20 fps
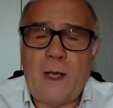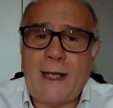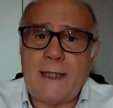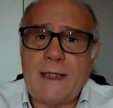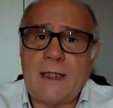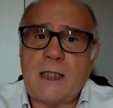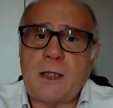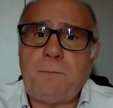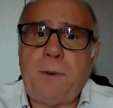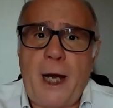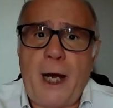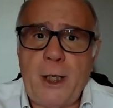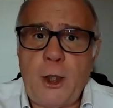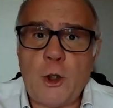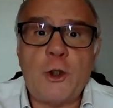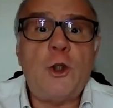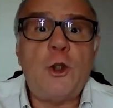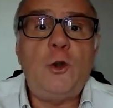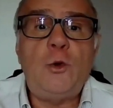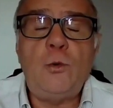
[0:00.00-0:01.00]
To get
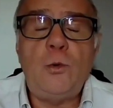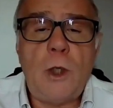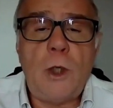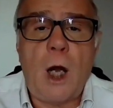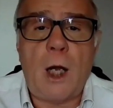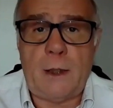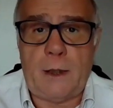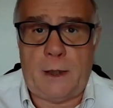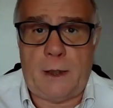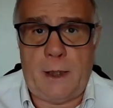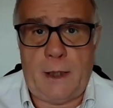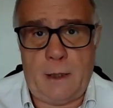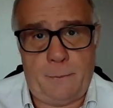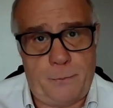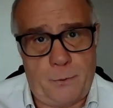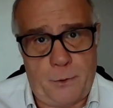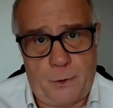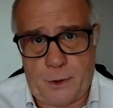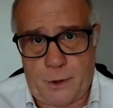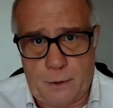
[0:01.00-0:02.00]
inspired, you do not
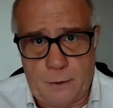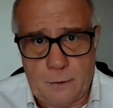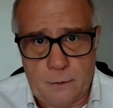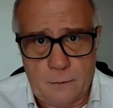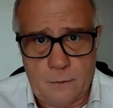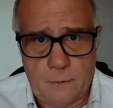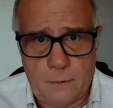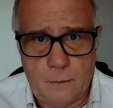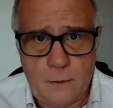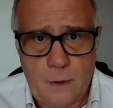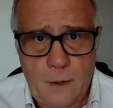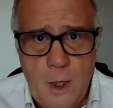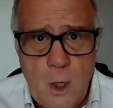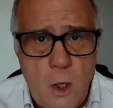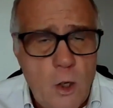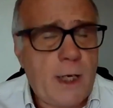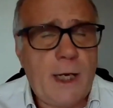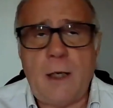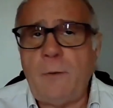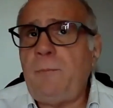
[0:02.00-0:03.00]
need a person.
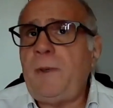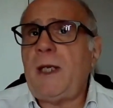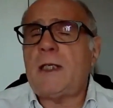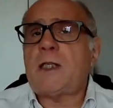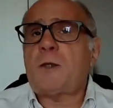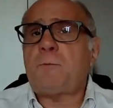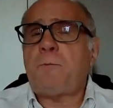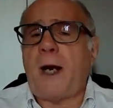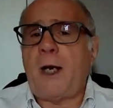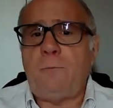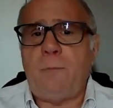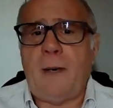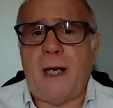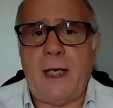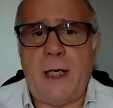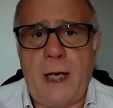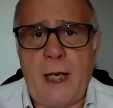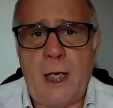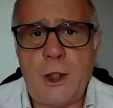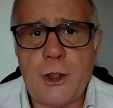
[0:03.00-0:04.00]
You can be inspired
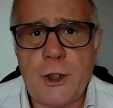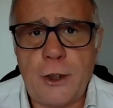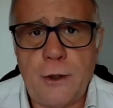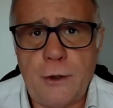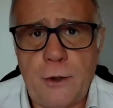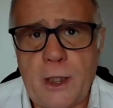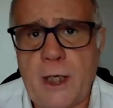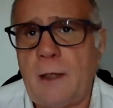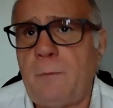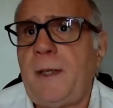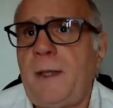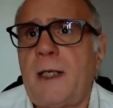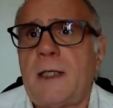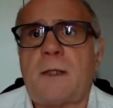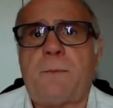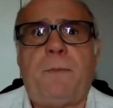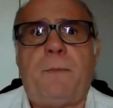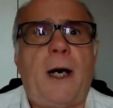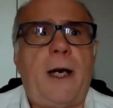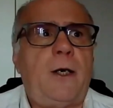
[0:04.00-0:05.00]
by nature. You can
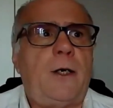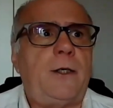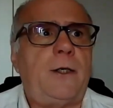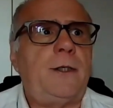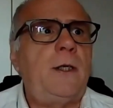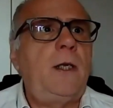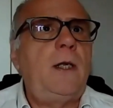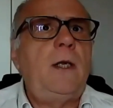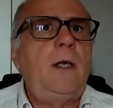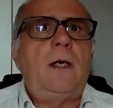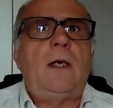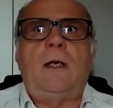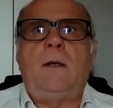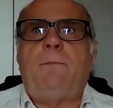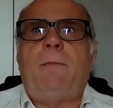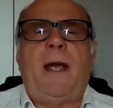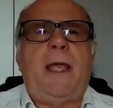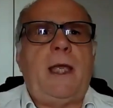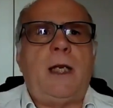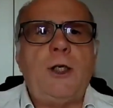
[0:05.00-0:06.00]
be inspired
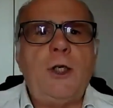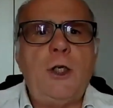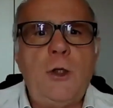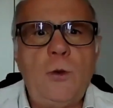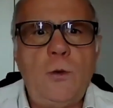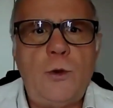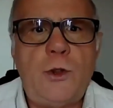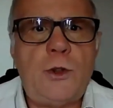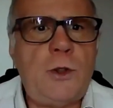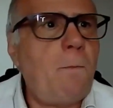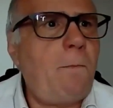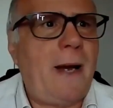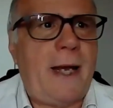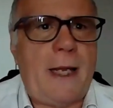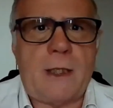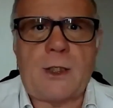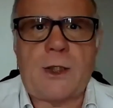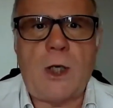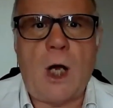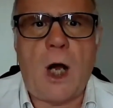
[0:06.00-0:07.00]
by a news,
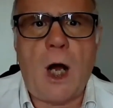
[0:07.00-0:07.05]
by a